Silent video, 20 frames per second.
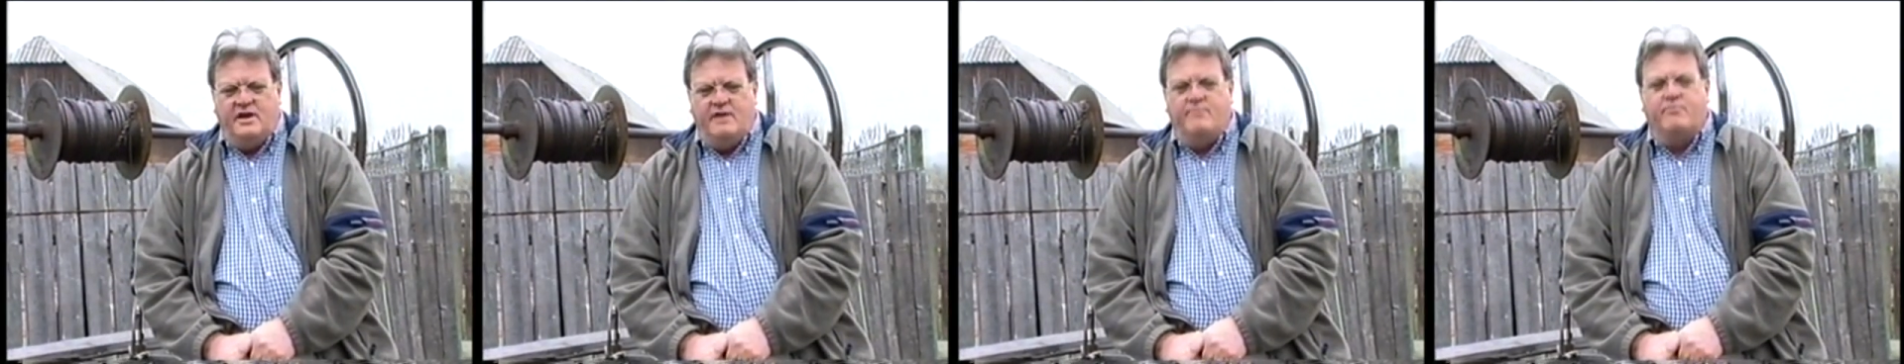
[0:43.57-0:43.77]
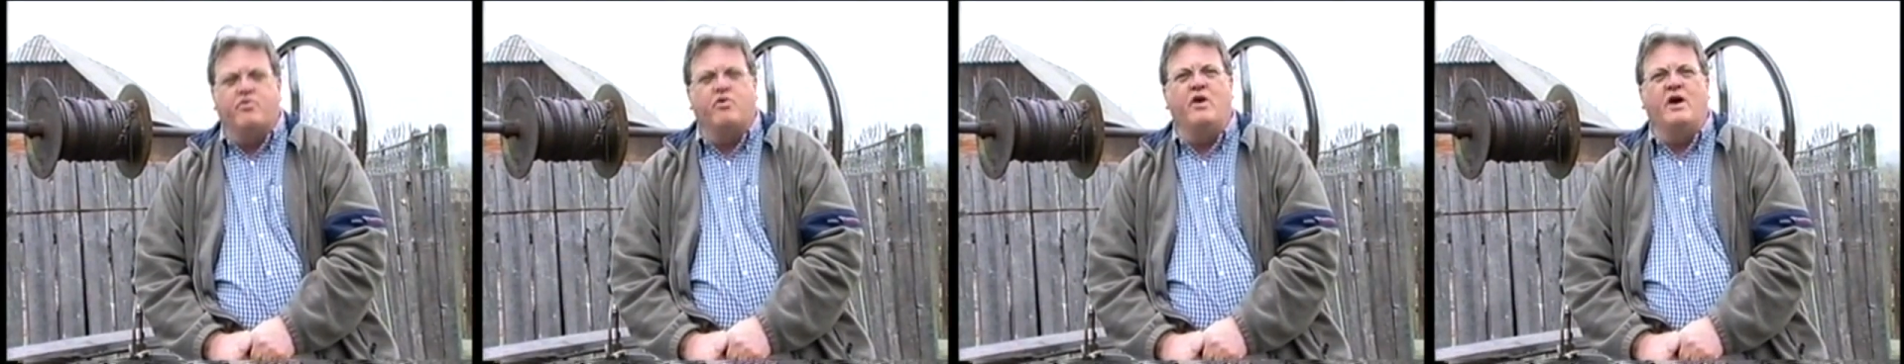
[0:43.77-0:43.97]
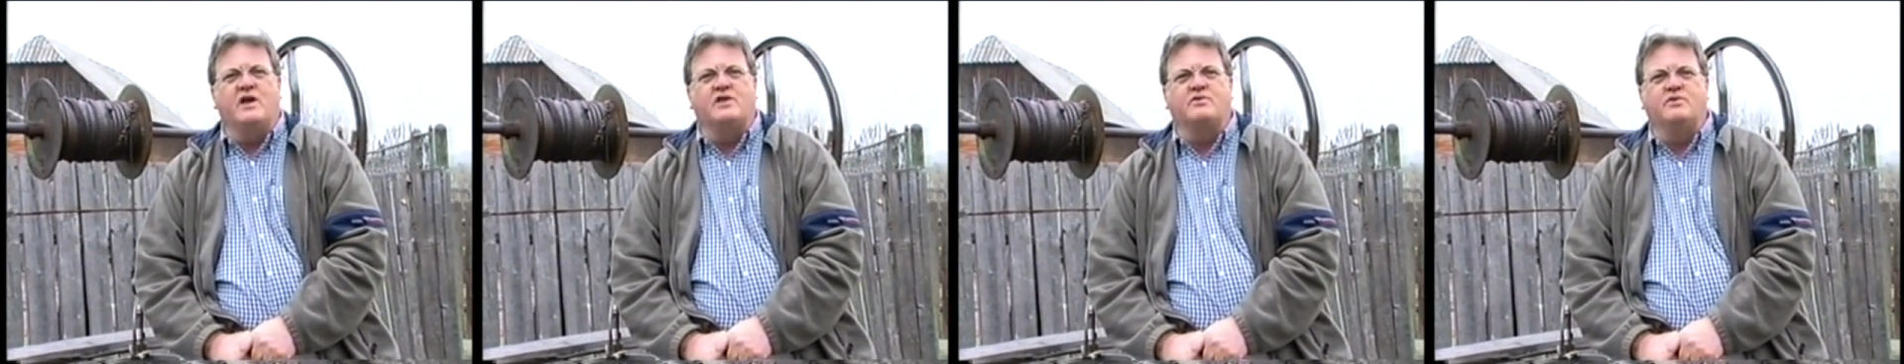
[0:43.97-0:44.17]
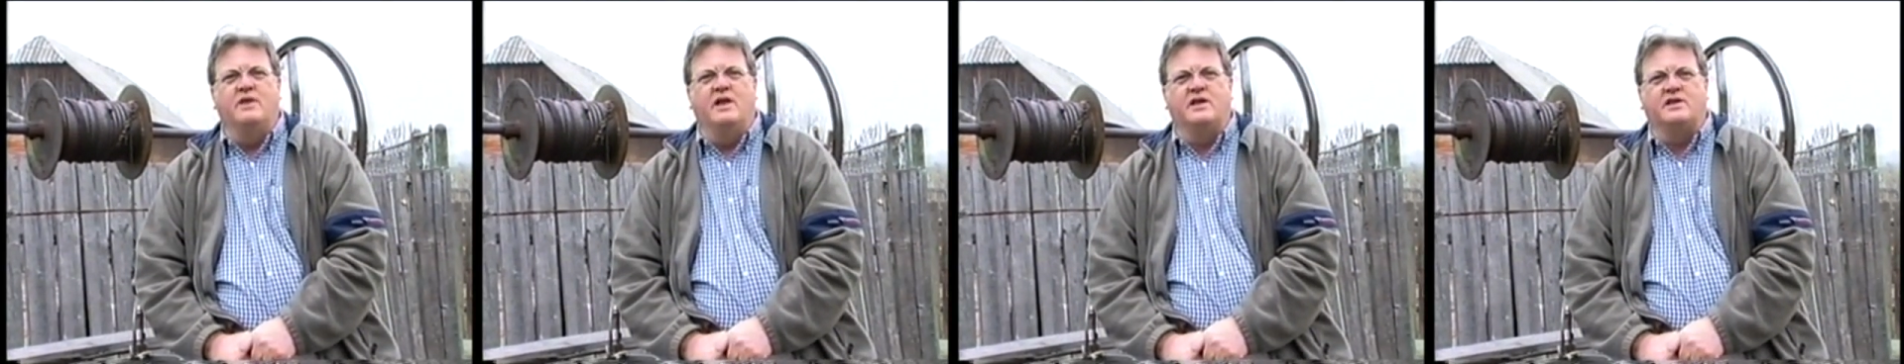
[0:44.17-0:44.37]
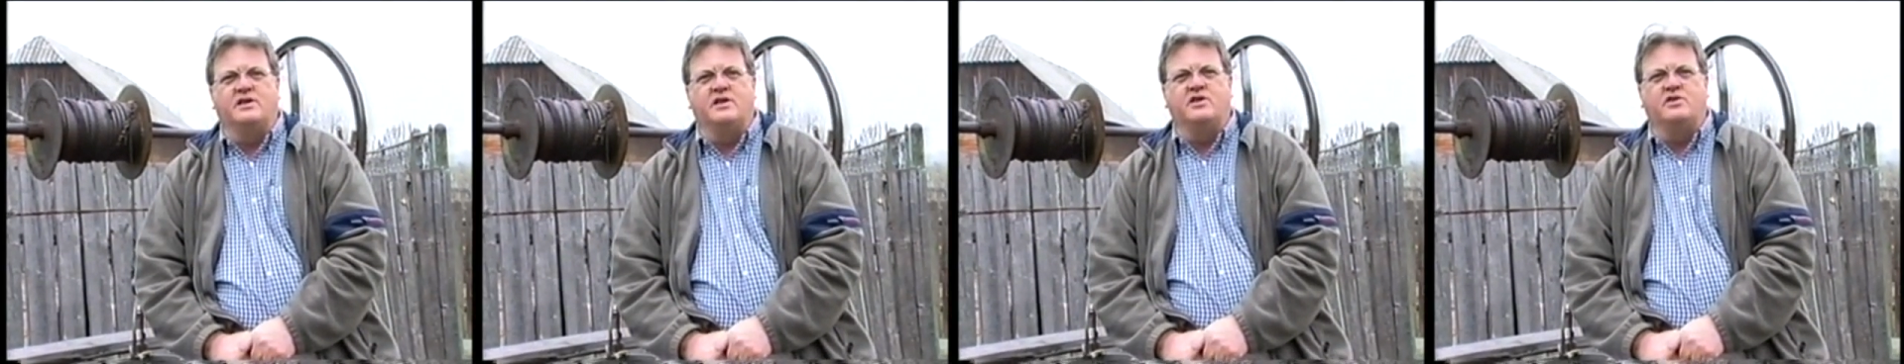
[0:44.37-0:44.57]
impressed with
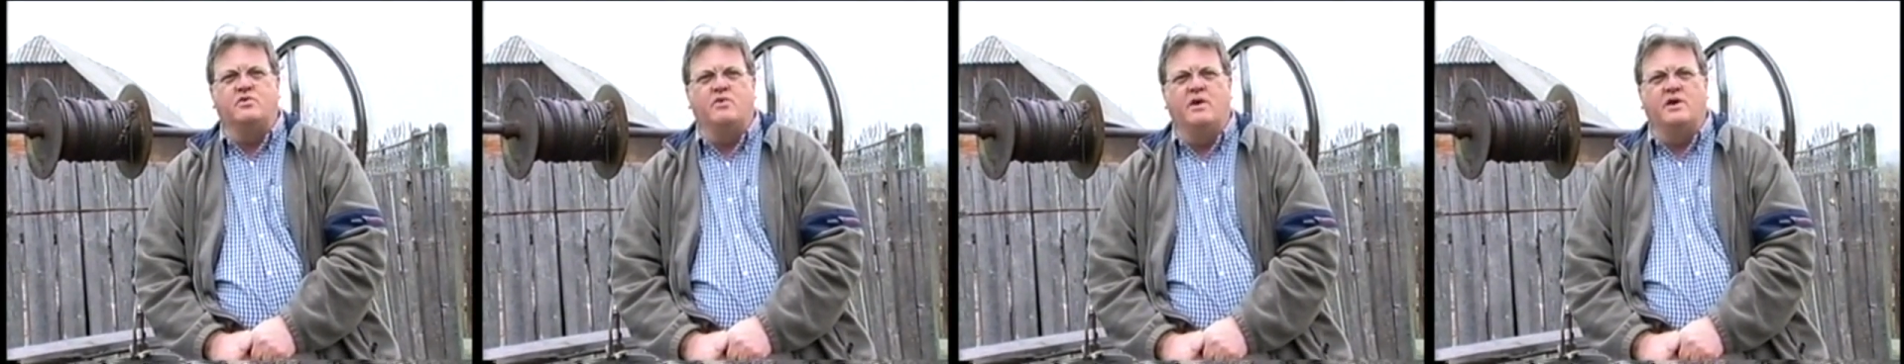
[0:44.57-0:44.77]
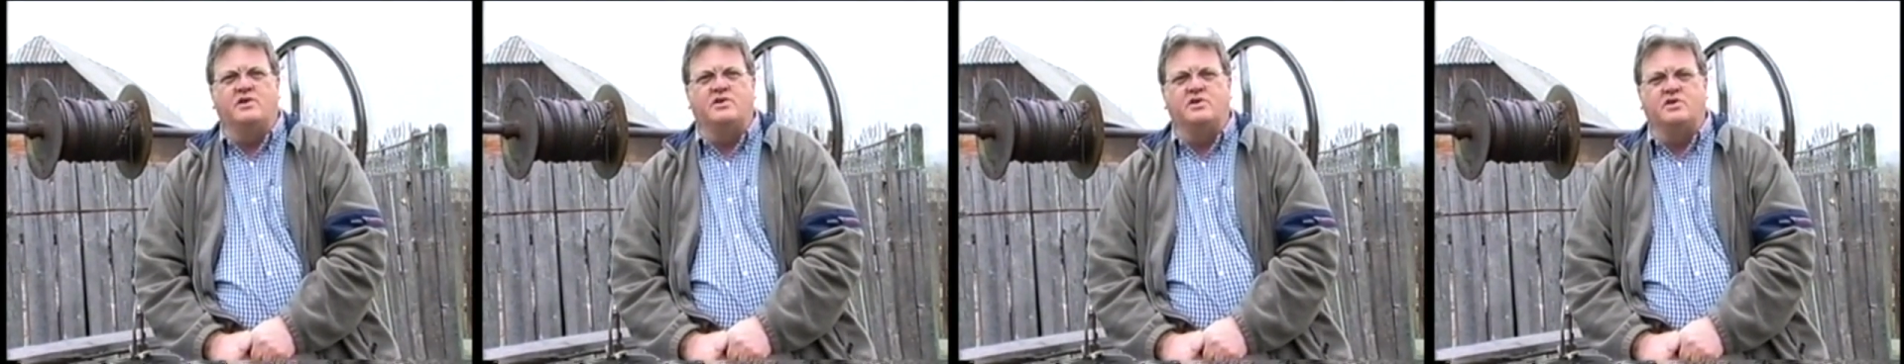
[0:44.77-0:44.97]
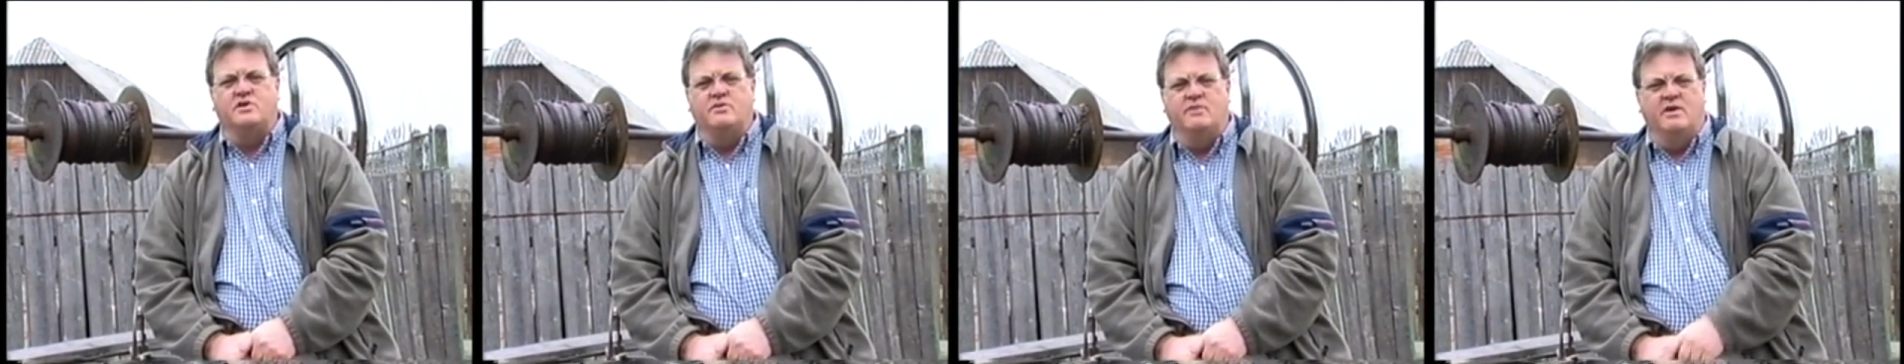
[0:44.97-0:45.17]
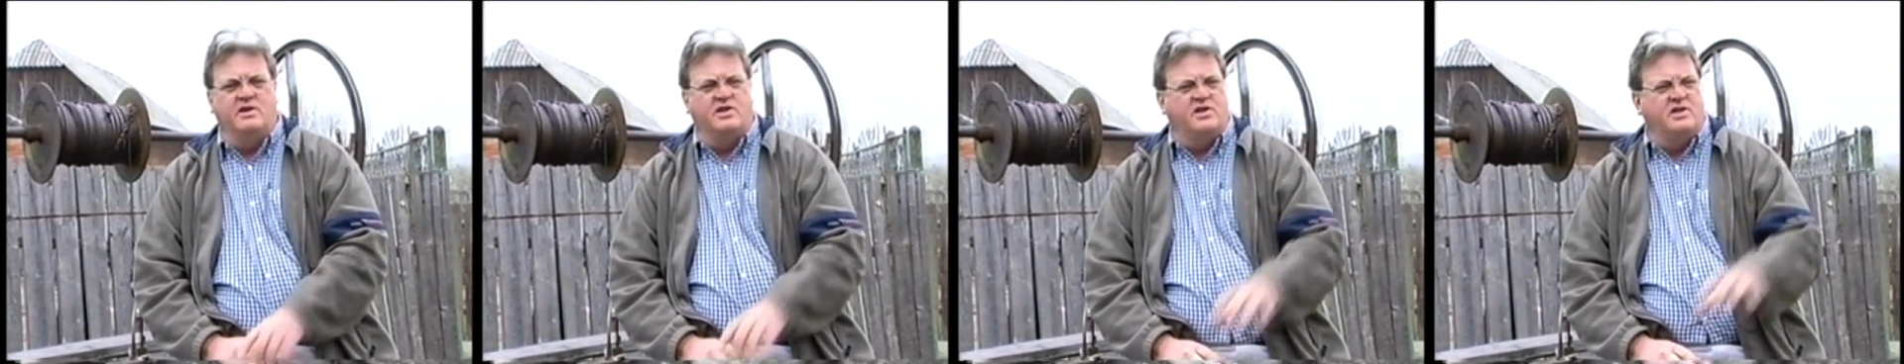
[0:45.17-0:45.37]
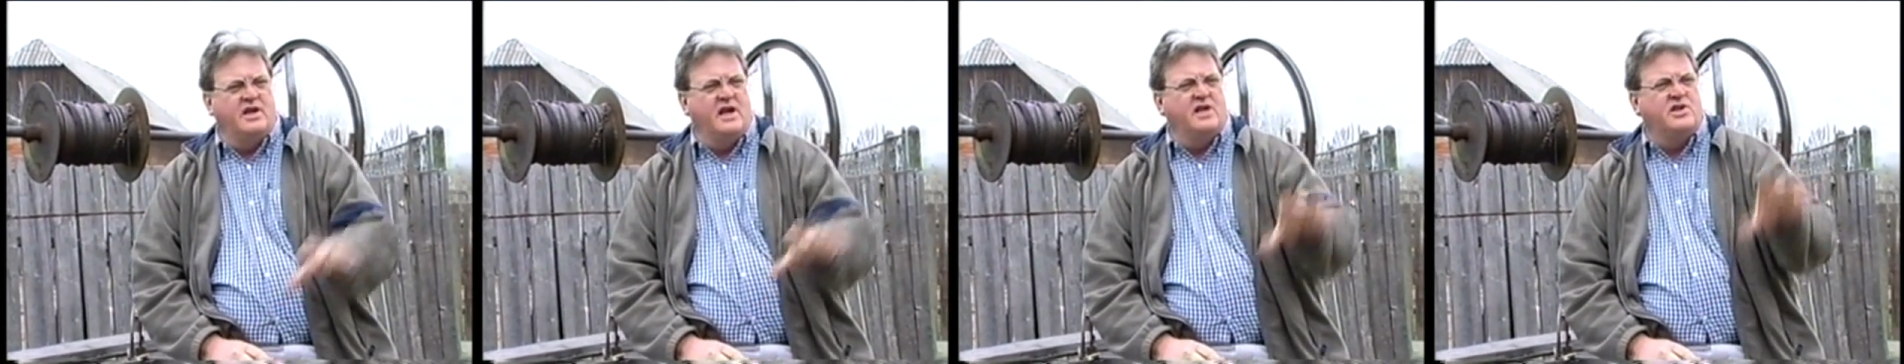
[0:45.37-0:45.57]
that situation so
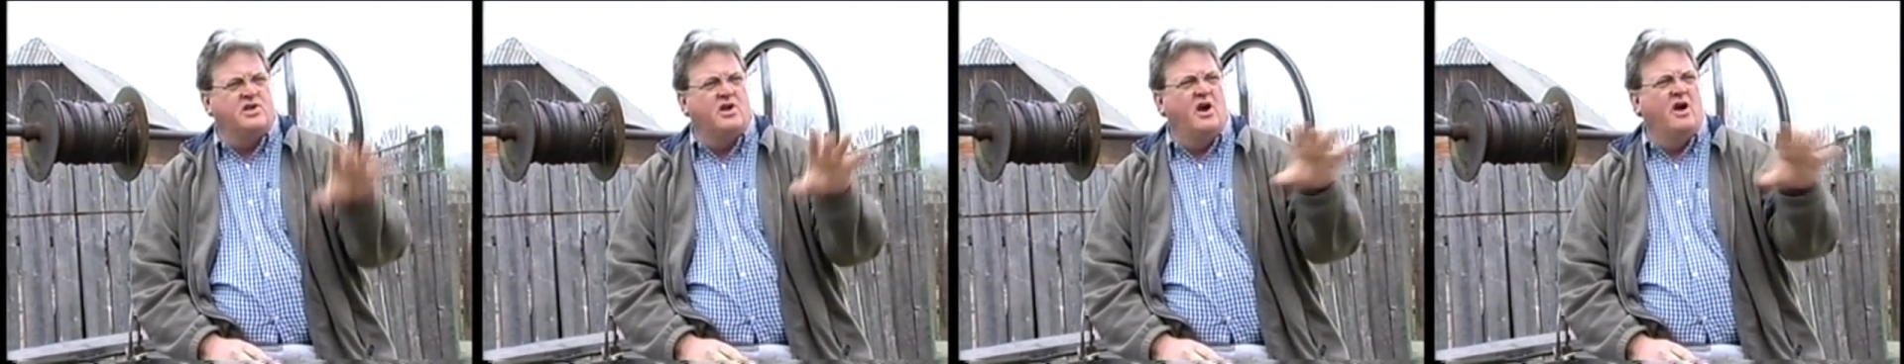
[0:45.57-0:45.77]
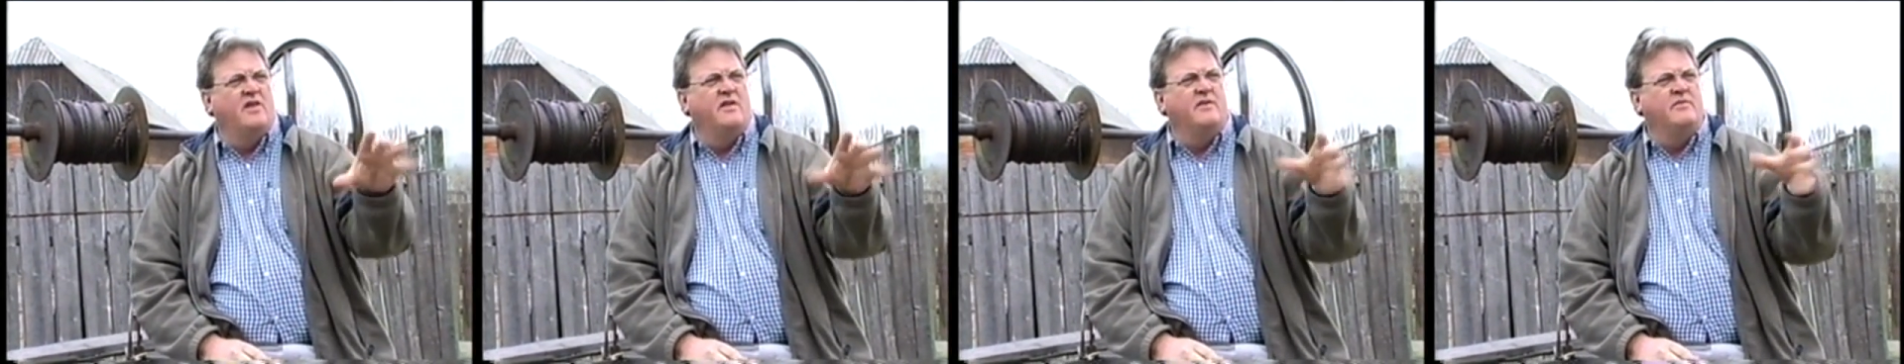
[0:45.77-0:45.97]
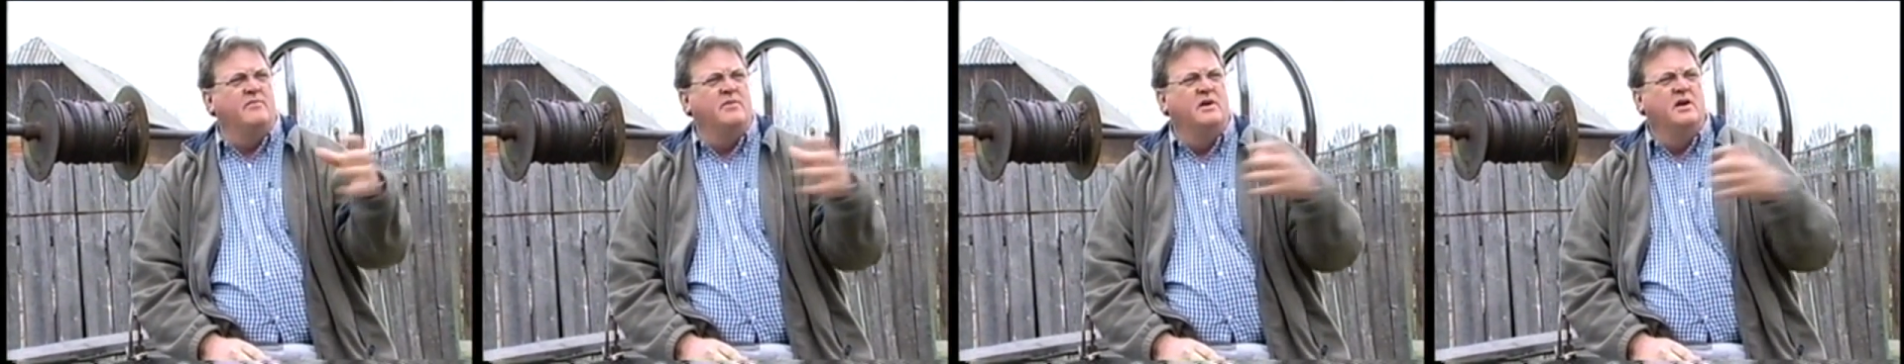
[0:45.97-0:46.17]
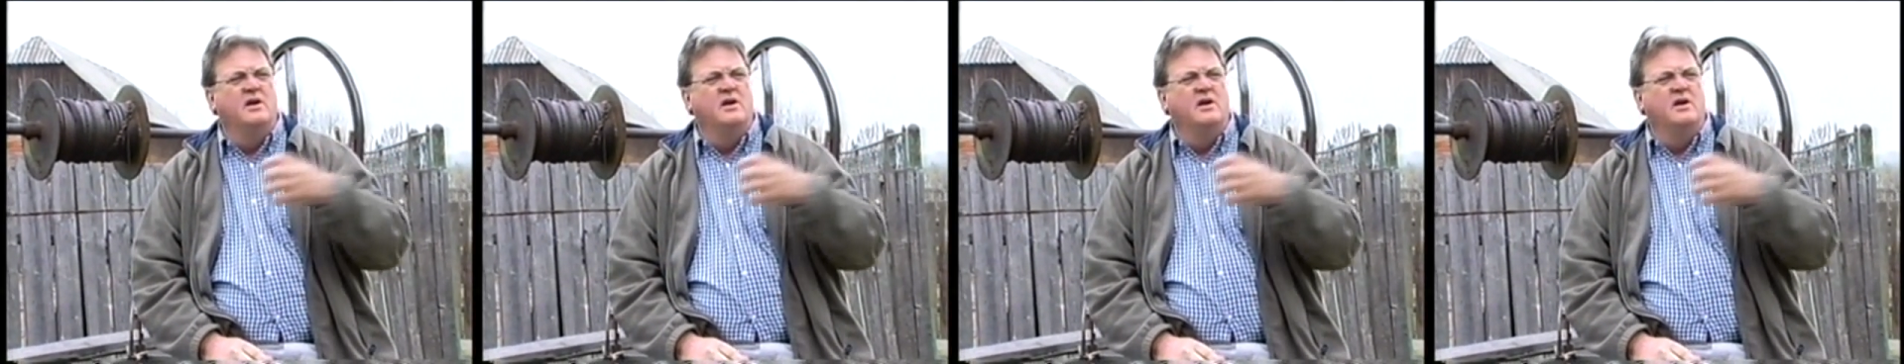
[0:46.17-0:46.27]
much as I saw them,